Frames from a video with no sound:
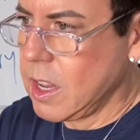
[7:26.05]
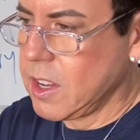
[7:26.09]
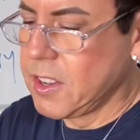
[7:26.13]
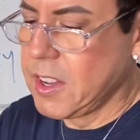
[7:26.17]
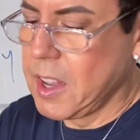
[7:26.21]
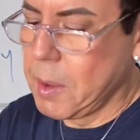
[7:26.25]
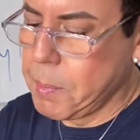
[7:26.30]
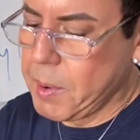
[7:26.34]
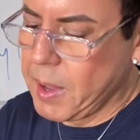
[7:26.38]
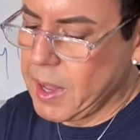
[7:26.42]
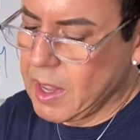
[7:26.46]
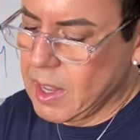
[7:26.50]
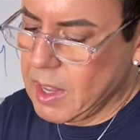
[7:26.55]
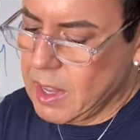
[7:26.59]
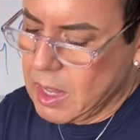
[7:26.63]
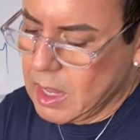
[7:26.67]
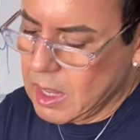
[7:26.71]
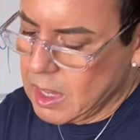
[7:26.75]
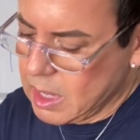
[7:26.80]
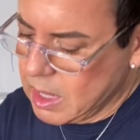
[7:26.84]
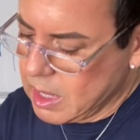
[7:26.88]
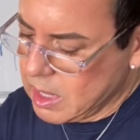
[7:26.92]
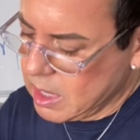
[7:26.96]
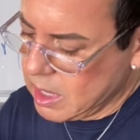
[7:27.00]
Shipping,
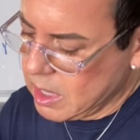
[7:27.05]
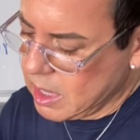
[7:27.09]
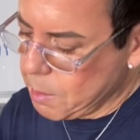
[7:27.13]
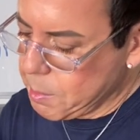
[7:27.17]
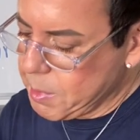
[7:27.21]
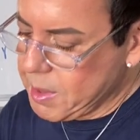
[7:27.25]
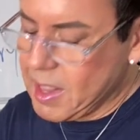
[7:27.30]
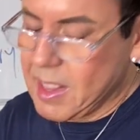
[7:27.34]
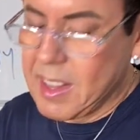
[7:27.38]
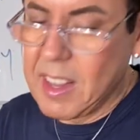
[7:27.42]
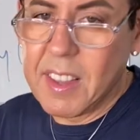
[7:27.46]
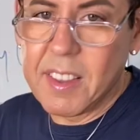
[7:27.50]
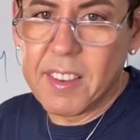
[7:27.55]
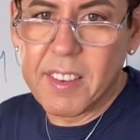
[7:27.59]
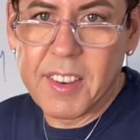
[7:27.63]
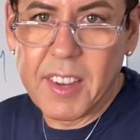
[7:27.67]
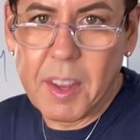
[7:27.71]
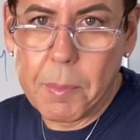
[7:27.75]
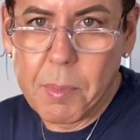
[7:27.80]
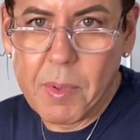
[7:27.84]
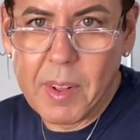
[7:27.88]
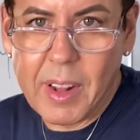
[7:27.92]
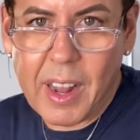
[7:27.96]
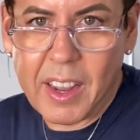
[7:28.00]
I mean this
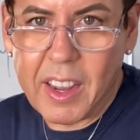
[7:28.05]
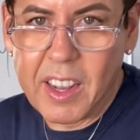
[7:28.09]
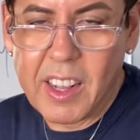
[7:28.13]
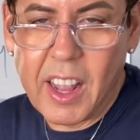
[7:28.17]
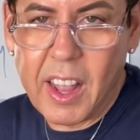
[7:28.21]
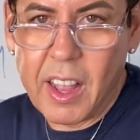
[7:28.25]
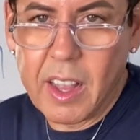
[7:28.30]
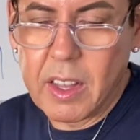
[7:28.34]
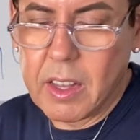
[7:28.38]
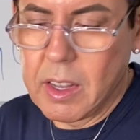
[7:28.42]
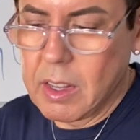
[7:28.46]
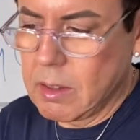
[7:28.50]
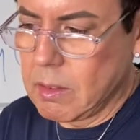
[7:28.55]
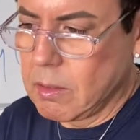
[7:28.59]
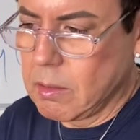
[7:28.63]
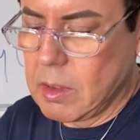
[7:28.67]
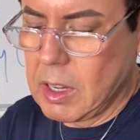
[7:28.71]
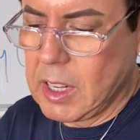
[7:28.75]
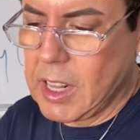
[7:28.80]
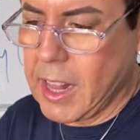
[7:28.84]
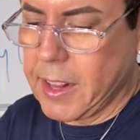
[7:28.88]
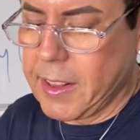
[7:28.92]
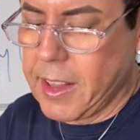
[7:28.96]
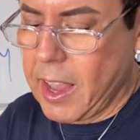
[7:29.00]
ship like in a,
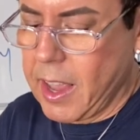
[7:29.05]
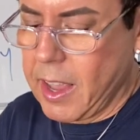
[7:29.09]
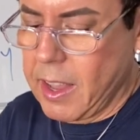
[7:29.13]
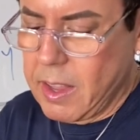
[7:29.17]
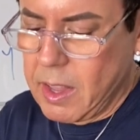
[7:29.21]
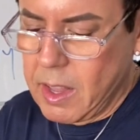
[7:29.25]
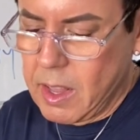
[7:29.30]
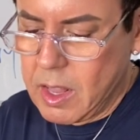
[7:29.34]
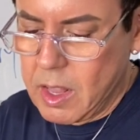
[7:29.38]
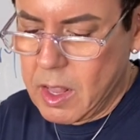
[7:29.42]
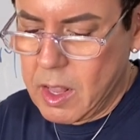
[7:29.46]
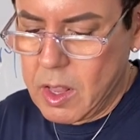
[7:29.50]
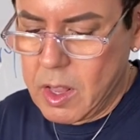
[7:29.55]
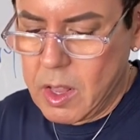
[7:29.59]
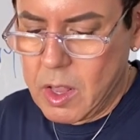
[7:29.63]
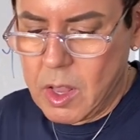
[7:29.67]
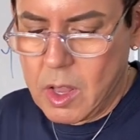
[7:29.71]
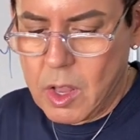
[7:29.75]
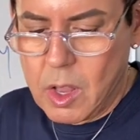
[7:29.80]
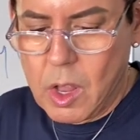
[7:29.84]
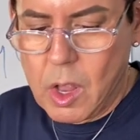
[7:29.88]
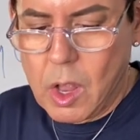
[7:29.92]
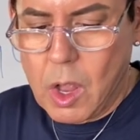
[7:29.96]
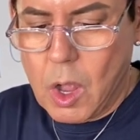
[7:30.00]
in a day.
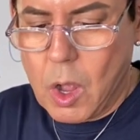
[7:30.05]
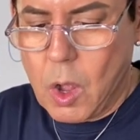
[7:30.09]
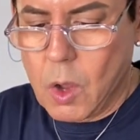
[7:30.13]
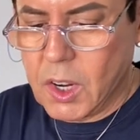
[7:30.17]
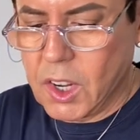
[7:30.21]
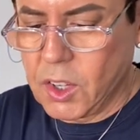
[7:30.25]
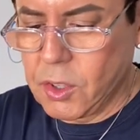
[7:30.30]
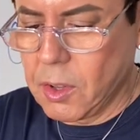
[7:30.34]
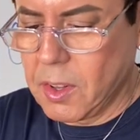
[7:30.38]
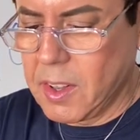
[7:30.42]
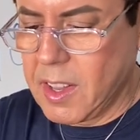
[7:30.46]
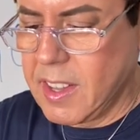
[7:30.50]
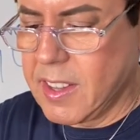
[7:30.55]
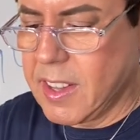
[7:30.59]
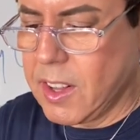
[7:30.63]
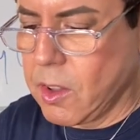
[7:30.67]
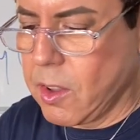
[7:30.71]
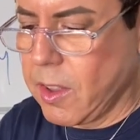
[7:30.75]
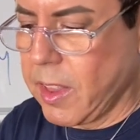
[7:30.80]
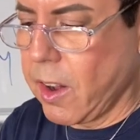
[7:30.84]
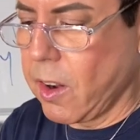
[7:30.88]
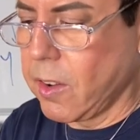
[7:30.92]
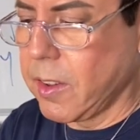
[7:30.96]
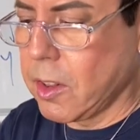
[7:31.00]
Okay, so this is
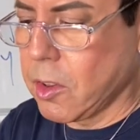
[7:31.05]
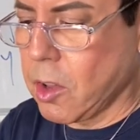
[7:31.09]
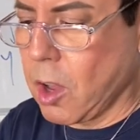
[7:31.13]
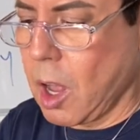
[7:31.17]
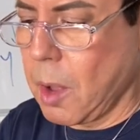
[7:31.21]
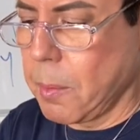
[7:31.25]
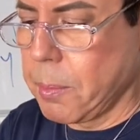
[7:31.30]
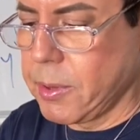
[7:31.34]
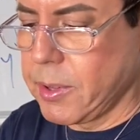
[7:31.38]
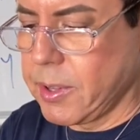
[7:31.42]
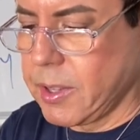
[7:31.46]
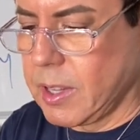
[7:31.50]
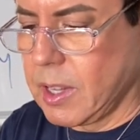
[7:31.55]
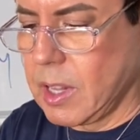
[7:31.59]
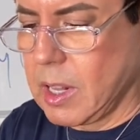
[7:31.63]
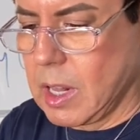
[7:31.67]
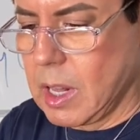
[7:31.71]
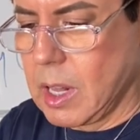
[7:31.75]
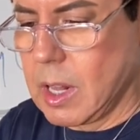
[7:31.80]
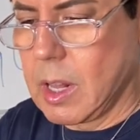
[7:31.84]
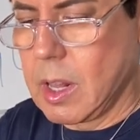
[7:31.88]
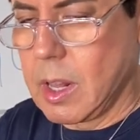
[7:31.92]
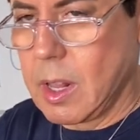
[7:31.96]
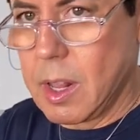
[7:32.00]
another old top.
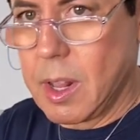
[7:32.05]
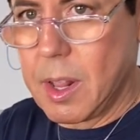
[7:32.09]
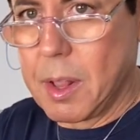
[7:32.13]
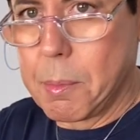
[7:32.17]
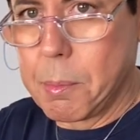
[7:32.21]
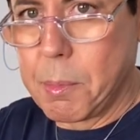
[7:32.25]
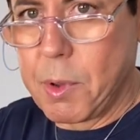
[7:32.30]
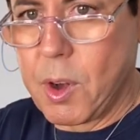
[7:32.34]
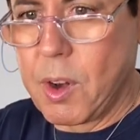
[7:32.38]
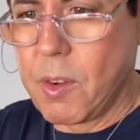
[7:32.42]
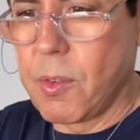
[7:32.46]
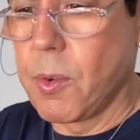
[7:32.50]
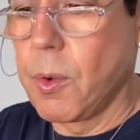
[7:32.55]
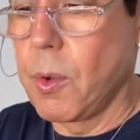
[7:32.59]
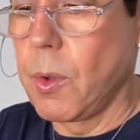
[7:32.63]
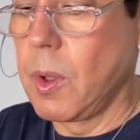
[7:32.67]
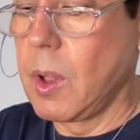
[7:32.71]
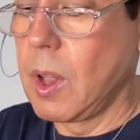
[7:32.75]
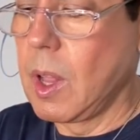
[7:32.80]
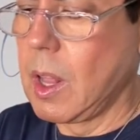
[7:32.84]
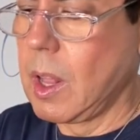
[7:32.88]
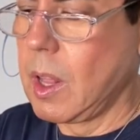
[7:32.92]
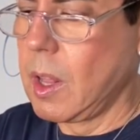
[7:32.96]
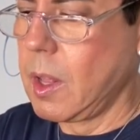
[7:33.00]

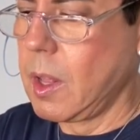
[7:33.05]
Beautiful.